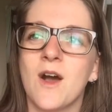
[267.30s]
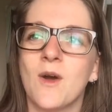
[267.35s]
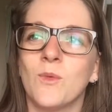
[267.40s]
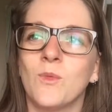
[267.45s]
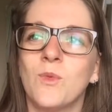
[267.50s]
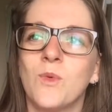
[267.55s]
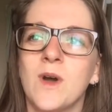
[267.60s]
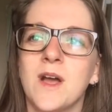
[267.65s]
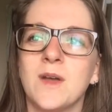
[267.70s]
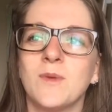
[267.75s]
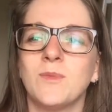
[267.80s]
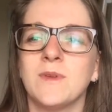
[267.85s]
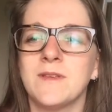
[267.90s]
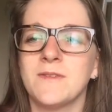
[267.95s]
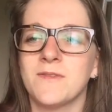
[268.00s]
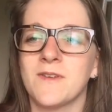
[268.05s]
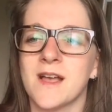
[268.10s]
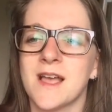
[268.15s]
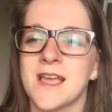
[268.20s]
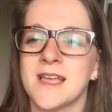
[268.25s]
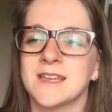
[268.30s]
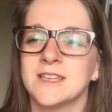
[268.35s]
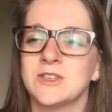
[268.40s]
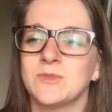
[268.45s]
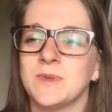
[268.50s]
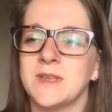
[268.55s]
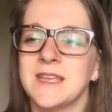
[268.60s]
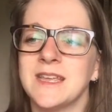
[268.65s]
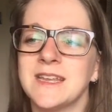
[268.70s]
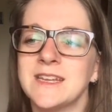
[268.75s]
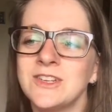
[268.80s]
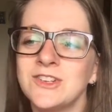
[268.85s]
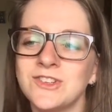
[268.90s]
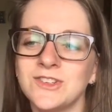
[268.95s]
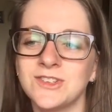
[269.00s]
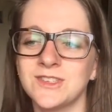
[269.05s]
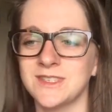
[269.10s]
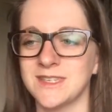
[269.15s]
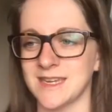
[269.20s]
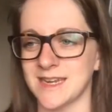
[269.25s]
what we find to be
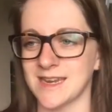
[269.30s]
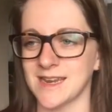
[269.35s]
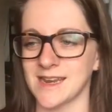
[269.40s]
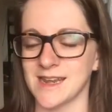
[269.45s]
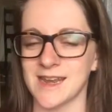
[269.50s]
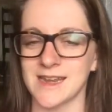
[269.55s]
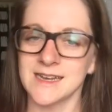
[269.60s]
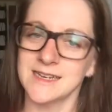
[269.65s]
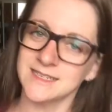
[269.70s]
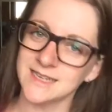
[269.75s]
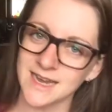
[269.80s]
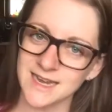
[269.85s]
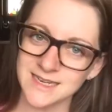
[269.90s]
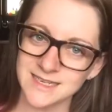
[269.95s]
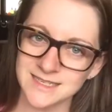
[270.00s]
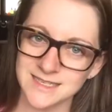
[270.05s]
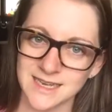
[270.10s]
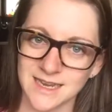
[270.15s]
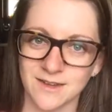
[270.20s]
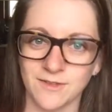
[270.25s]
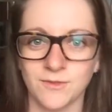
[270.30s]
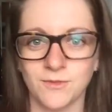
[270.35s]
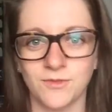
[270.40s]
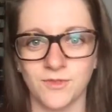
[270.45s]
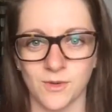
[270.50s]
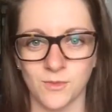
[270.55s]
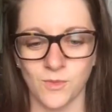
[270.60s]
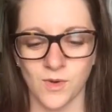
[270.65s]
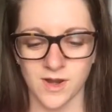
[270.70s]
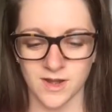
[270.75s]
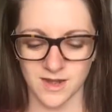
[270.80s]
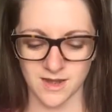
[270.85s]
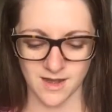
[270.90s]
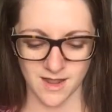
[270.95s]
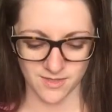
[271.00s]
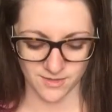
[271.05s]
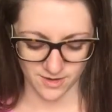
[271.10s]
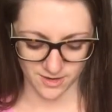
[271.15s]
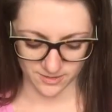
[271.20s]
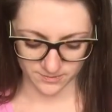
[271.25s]
interesting and enticing from one
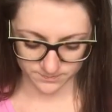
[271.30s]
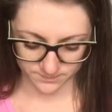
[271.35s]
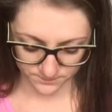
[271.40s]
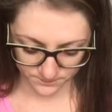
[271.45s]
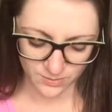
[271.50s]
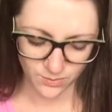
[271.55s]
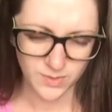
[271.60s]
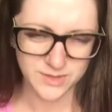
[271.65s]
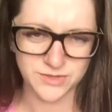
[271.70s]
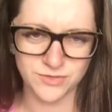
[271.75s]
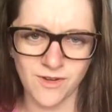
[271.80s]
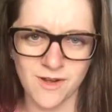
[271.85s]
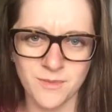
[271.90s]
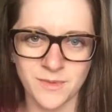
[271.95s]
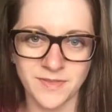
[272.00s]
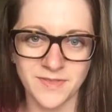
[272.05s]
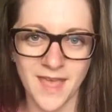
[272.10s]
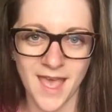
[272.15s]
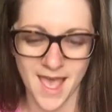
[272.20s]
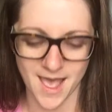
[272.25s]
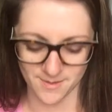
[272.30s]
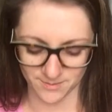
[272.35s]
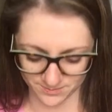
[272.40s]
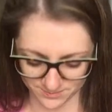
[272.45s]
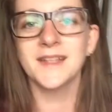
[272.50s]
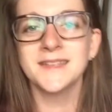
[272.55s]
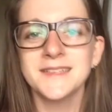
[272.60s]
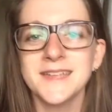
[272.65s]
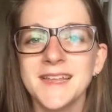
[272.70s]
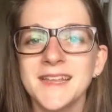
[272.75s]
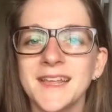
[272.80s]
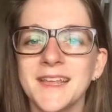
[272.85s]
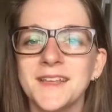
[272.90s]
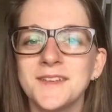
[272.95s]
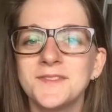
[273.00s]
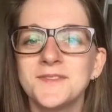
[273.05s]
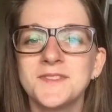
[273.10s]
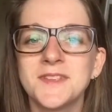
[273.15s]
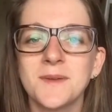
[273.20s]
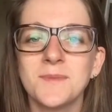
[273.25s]
another. So what's wrong with that? That's like
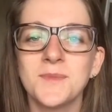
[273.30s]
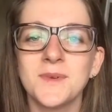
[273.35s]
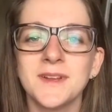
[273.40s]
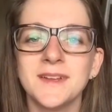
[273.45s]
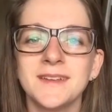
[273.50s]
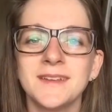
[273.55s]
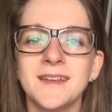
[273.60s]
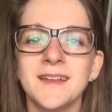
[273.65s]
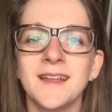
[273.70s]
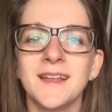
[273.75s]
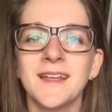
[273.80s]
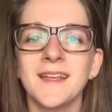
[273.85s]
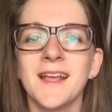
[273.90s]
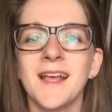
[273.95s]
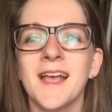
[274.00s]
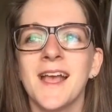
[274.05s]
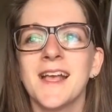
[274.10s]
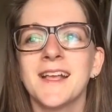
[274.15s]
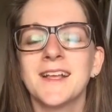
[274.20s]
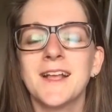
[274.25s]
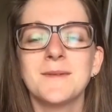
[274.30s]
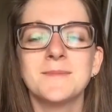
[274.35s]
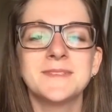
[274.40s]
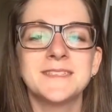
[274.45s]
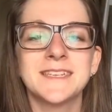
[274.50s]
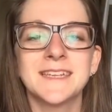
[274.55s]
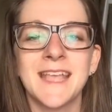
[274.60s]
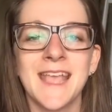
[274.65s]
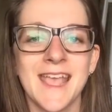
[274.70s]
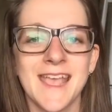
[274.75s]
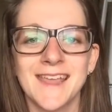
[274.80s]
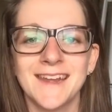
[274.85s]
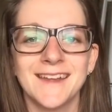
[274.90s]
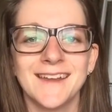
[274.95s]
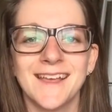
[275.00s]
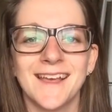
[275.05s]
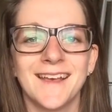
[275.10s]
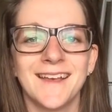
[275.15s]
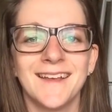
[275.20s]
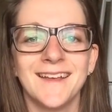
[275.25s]
if someone comes to
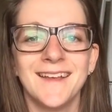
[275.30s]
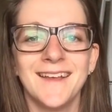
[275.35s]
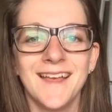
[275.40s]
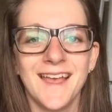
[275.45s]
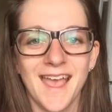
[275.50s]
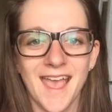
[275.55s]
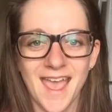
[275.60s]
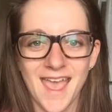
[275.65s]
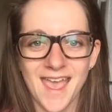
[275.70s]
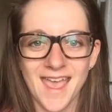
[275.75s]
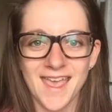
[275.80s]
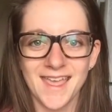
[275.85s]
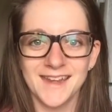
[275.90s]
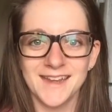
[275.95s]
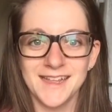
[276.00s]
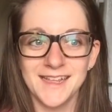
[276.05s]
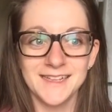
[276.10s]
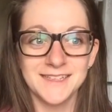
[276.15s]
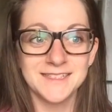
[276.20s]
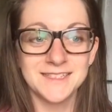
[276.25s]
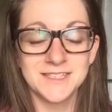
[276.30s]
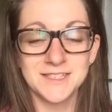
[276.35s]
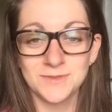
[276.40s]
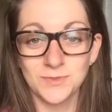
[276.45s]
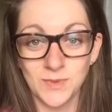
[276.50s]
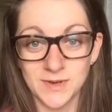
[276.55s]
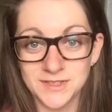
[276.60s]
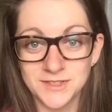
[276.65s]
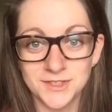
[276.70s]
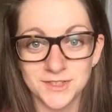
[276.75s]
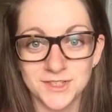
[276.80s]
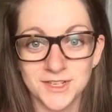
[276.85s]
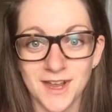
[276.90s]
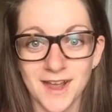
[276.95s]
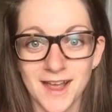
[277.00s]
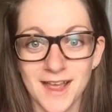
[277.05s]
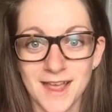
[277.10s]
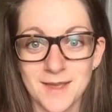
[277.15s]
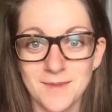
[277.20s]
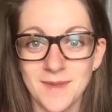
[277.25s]
Canada and it's
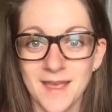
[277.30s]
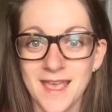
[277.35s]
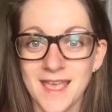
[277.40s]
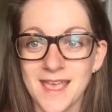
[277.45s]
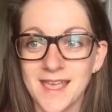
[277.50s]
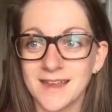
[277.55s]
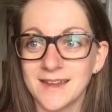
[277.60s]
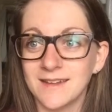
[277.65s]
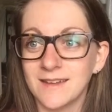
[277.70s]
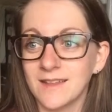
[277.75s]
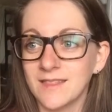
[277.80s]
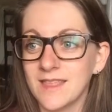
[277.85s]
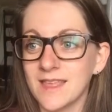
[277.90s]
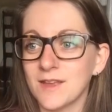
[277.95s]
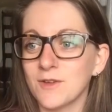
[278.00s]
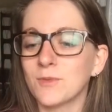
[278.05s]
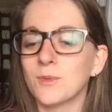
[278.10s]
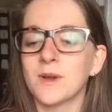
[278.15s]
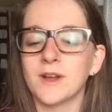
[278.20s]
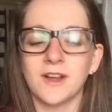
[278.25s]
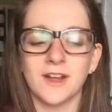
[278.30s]
wintertime and they